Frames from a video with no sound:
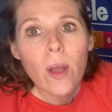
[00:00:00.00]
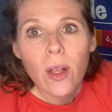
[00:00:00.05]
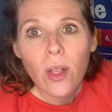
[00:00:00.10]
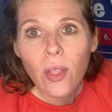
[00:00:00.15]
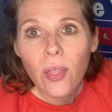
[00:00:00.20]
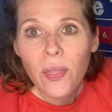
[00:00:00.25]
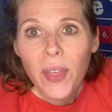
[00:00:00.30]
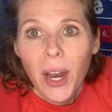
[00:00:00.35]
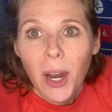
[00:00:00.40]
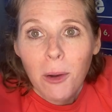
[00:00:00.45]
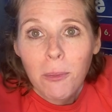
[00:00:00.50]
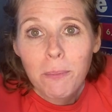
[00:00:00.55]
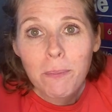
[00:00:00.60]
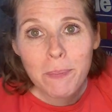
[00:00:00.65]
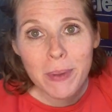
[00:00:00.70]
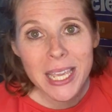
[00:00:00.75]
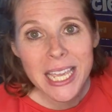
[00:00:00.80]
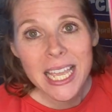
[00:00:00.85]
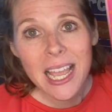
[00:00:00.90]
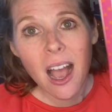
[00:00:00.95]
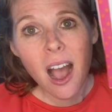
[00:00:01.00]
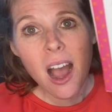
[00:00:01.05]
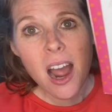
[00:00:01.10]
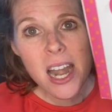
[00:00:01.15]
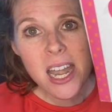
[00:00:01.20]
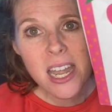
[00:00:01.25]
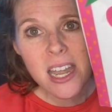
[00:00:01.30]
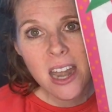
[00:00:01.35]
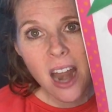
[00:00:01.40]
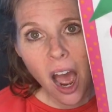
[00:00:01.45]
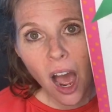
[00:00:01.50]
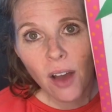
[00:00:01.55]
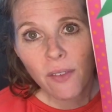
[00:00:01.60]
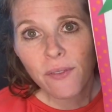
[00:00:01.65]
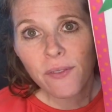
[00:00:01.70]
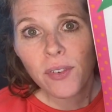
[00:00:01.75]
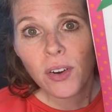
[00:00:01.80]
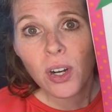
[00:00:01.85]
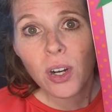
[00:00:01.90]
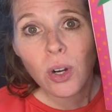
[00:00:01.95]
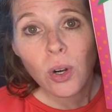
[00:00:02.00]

Will there be enough